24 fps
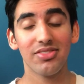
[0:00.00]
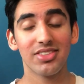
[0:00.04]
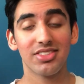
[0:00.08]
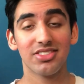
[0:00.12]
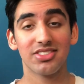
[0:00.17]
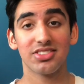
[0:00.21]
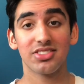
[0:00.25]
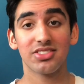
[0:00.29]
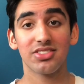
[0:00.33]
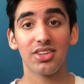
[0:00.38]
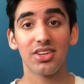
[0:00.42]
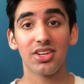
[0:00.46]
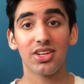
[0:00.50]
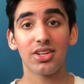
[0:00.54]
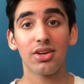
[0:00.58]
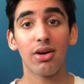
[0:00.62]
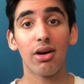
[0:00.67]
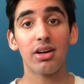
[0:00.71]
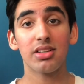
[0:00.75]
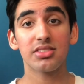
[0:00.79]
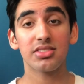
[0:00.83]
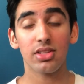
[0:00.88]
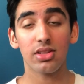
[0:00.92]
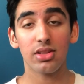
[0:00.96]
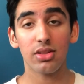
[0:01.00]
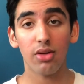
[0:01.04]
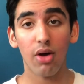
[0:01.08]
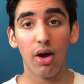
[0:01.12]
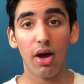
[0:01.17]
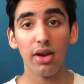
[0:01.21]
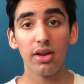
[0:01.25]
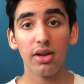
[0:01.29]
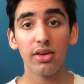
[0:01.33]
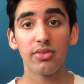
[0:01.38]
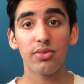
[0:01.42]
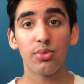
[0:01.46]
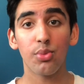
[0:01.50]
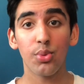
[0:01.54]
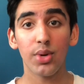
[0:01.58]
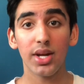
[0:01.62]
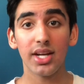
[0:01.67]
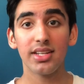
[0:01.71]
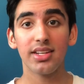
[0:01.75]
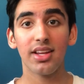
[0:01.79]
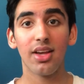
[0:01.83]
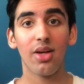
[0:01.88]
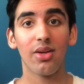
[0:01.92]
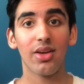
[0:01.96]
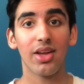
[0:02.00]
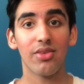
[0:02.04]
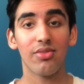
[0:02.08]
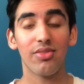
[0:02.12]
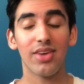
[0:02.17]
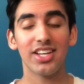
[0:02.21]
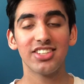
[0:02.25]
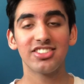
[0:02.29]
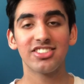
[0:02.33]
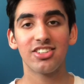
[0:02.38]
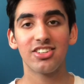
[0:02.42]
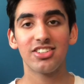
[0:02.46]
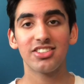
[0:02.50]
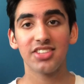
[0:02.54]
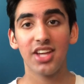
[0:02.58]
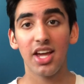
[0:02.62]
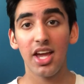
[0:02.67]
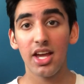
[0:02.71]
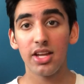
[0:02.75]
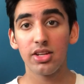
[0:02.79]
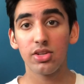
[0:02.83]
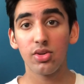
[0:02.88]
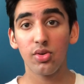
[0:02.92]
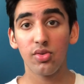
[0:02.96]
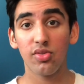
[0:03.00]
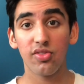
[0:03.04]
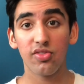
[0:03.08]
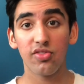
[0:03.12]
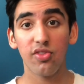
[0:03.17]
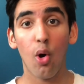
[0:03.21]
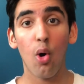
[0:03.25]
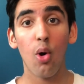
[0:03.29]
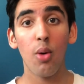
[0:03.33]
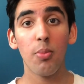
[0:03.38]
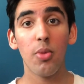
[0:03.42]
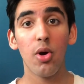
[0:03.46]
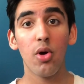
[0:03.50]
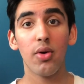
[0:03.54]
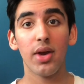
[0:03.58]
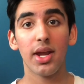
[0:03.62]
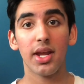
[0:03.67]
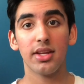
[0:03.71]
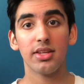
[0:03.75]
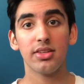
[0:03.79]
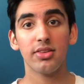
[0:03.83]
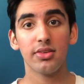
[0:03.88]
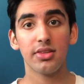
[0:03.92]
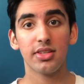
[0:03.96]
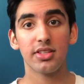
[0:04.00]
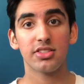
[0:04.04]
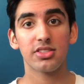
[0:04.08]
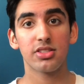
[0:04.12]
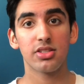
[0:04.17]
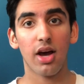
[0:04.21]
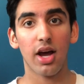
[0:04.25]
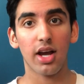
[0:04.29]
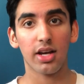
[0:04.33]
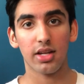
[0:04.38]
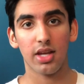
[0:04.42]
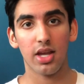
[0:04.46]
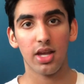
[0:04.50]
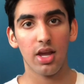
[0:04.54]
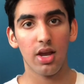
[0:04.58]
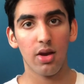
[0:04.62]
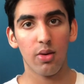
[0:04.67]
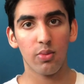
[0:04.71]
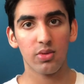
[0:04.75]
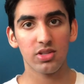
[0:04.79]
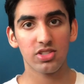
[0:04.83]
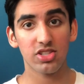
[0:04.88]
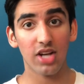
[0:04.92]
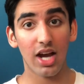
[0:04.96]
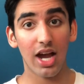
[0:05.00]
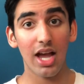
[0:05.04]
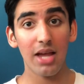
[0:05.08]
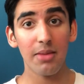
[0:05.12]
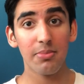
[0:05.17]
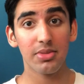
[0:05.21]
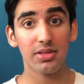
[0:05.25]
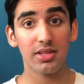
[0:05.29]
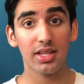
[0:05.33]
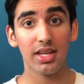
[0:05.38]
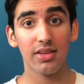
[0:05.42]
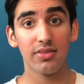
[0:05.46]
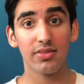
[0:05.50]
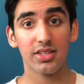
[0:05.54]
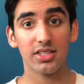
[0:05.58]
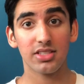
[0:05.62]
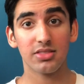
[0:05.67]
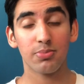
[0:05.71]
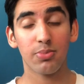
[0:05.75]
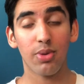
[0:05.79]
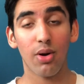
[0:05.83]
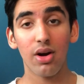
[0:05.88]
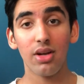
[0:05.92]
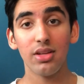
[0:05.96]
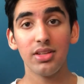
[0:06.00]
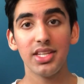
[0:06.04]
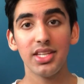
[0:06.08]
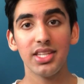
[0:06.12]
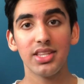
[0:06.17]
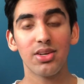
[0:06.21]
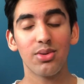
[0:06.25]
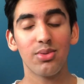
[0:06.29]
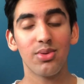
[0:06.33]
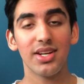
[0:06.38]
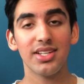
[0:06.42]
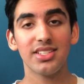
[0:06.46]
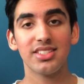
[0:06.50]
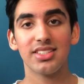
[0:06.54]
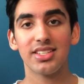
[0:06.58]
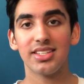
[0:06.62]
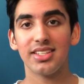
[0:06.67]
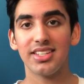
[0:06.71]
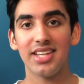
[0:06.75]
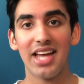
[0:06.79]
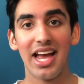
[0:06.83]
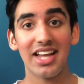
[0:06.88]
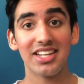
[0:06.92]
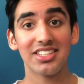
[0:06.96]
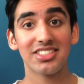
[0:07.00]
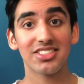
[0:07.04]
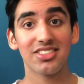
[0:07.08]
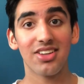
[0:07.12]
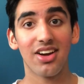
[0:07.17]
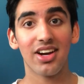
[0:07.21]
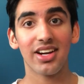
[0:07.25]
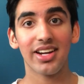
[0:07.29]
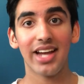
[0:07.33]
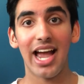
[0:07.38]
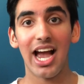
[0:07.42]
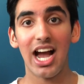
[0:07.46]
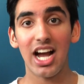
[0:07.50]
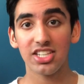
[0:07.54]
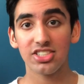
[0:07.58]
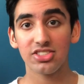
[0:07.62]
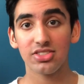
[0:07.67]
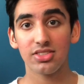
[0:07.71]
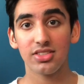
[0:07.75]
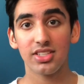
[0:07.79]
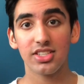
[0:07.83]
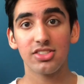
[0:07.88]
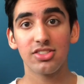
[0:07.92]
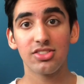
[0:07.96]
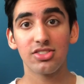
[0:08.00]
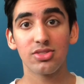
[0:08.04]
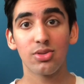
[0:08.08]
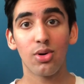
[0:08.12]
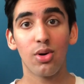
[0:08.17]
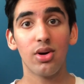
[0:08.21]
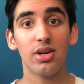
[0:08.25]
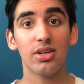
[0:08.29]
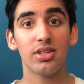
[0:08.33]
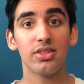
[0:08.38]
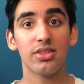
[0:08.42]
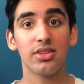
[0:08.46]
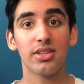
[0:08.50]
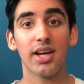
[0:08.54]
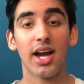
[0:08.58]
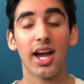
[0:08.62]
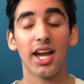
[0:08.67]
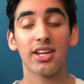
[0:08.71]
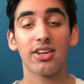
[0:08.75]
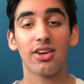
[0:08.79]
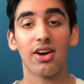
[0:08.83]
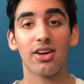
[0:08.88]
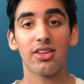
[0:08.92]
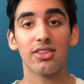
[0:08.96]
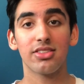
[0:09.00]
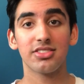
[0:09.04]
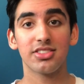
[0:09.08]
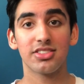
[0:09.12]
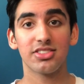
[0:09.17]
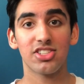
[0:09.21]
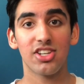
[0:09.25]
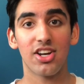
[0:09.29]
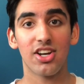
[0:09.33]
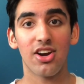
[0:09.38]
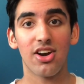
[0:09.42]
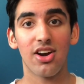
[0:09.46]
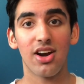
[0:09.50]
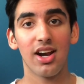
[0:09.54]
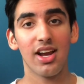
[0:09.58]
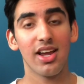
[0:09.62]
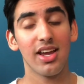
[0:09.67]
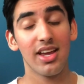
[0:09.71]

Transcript: this is going to cause a lot of retail investors to FOMO into the stock, which I believe is partly the reason NAT stock actually soared to $9 a share.